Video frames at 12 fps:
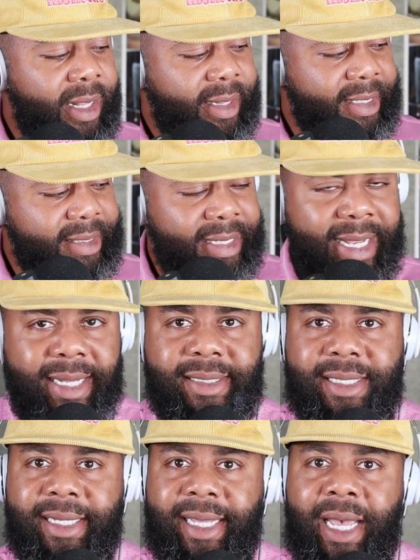this
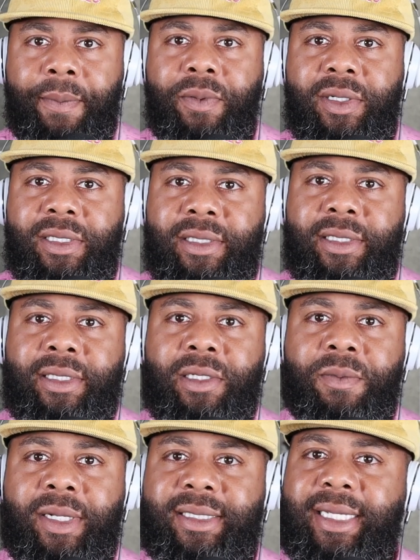nasty capitalist
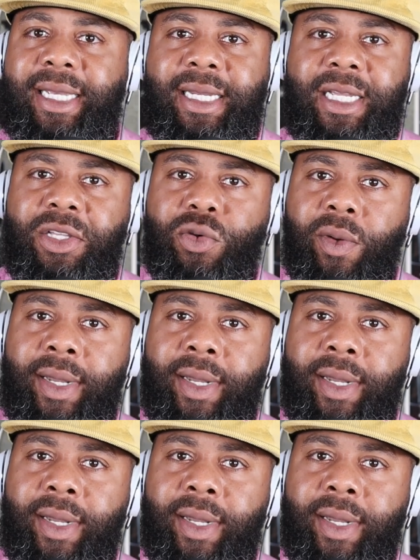system that's eating you